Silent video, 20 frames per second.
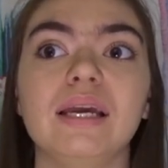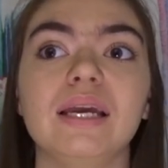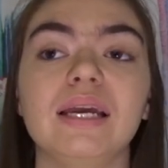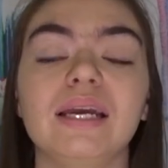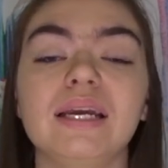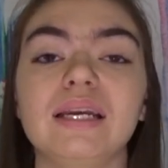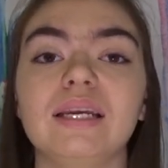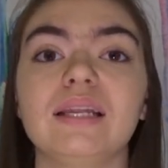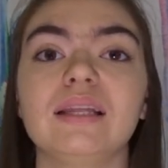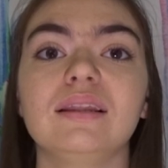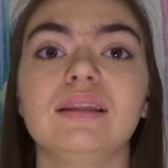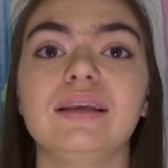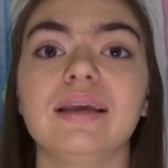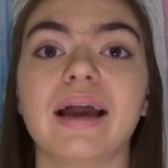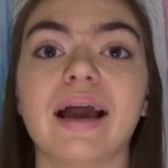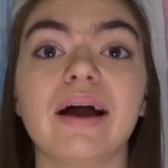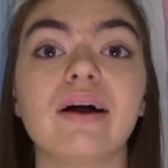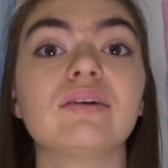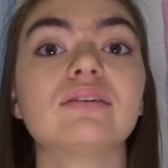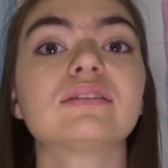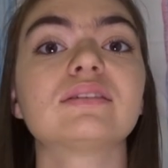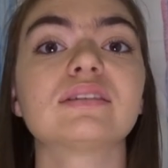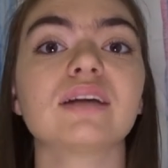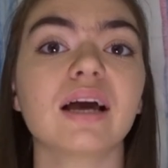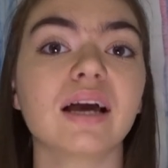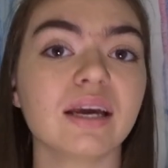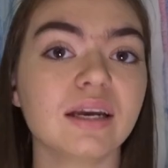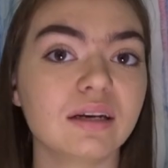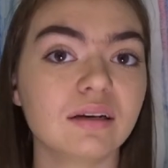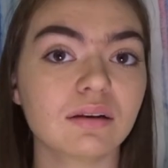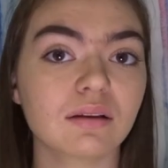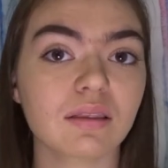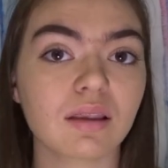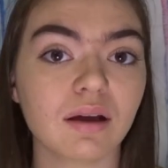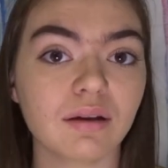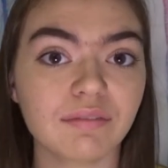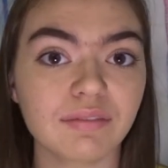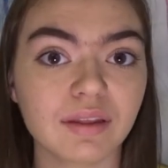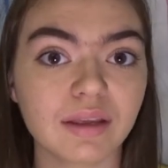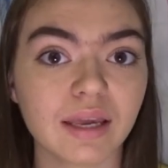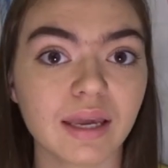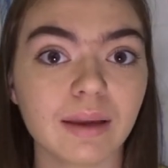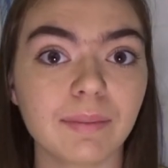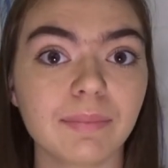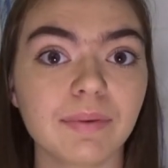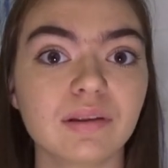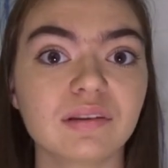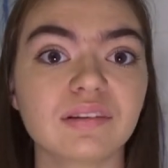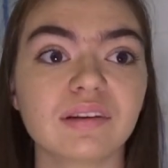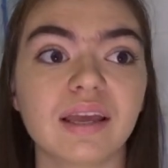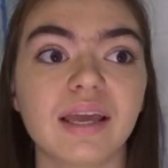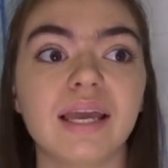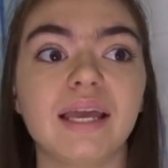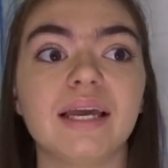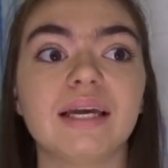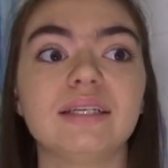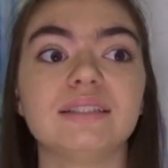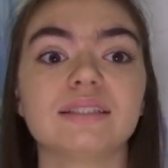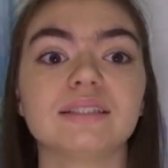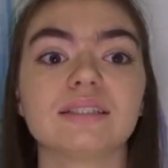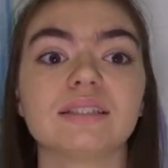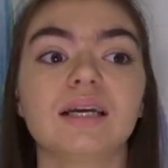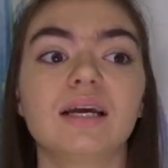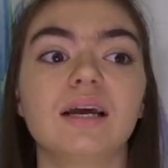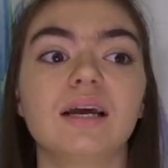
in the outside of the campus and